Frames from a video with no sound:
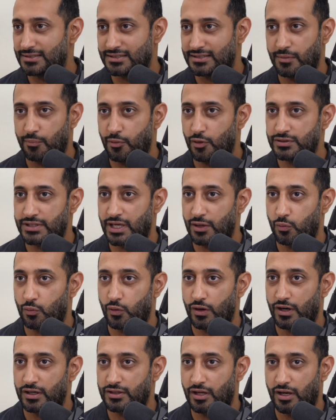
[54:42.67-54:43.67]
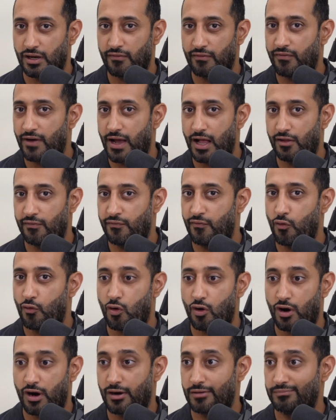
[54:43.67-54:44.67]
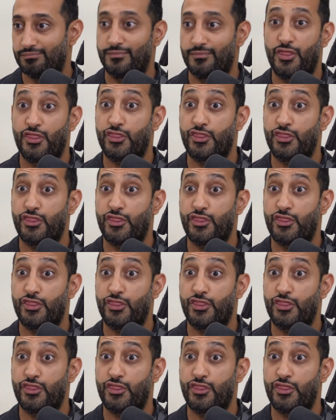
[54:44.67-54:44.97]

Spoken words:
suppose I worked on a file for